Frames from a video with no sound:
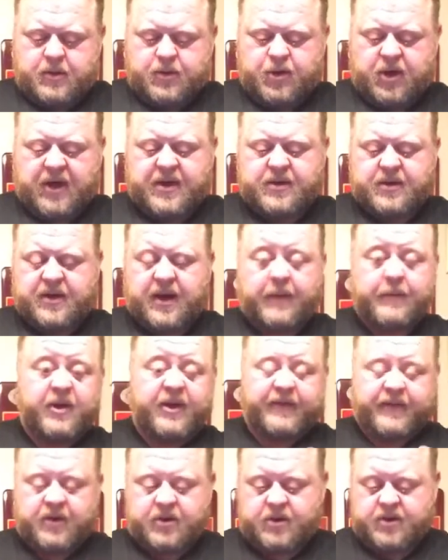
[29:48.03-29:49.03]
Jason, I
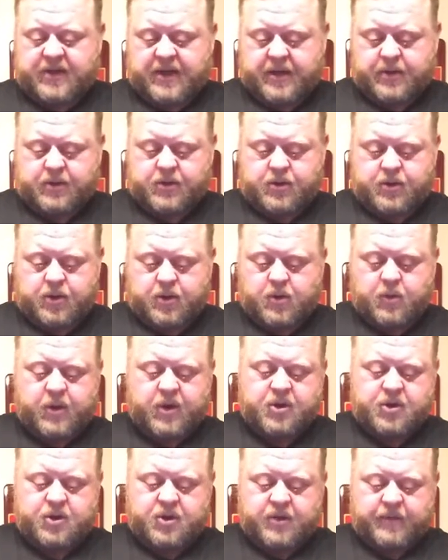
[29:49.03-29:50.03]
believe I just answered your
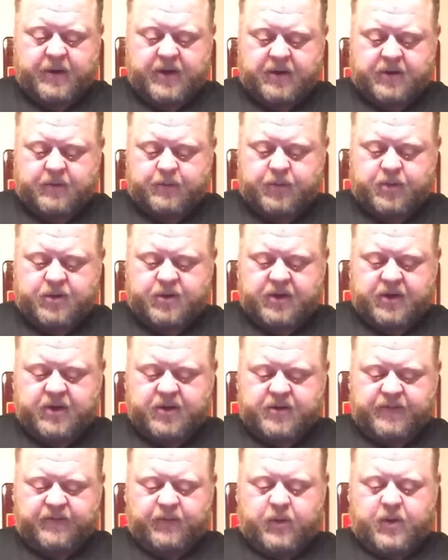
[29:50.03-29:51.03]
question about the
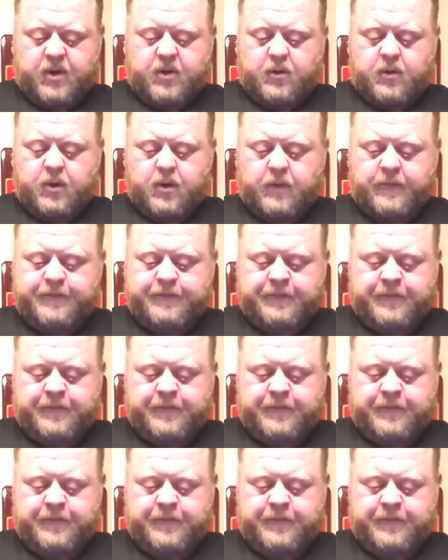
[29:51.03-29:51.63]
percentage of recoil.